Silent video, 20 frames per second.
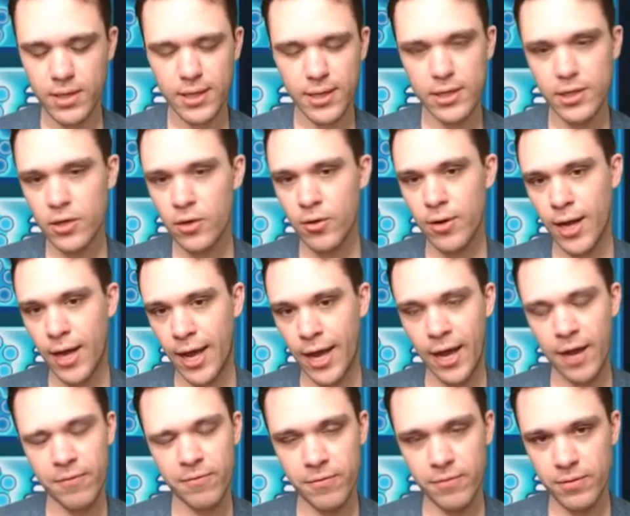and you don't
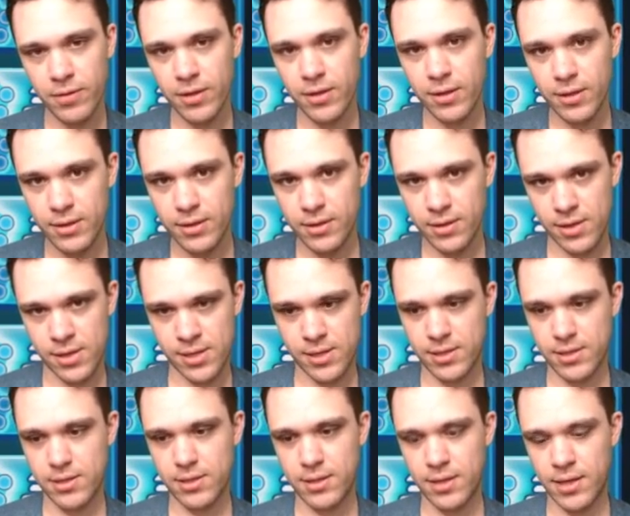have like